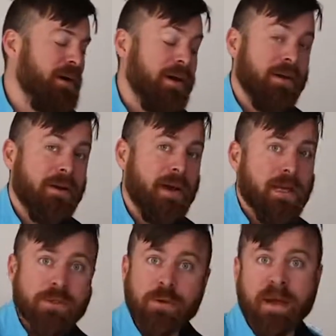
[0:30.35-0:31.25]
but I
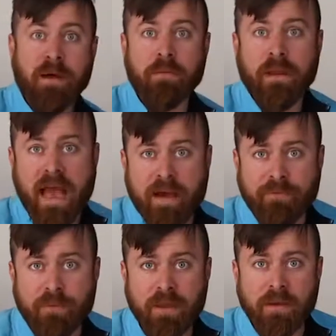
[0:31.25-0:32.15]
do about
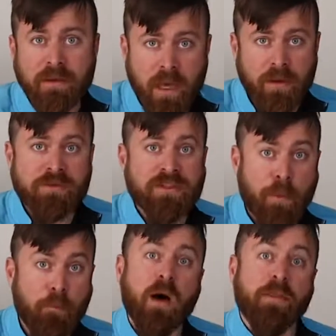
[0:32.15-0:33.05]
$500,000
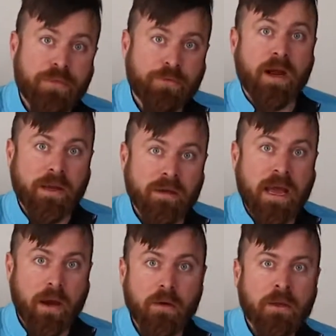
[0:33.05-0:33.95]
a month right
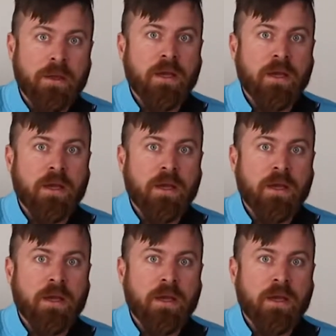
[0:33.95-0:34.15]
now